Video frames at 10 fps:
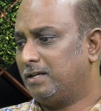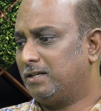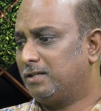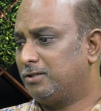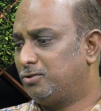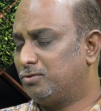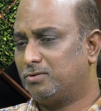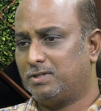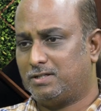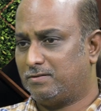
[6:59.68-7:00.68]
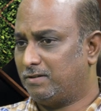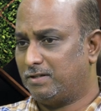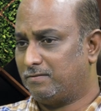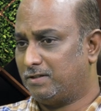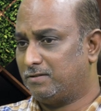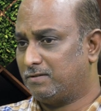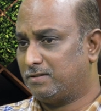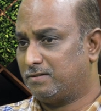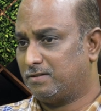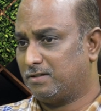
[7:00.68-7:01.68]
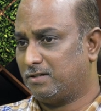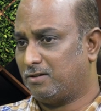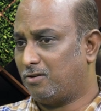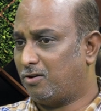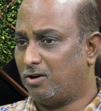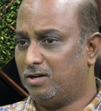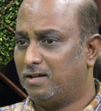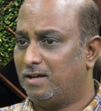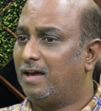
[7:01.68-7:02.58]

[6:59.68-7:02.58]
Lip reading: in the June it was hot,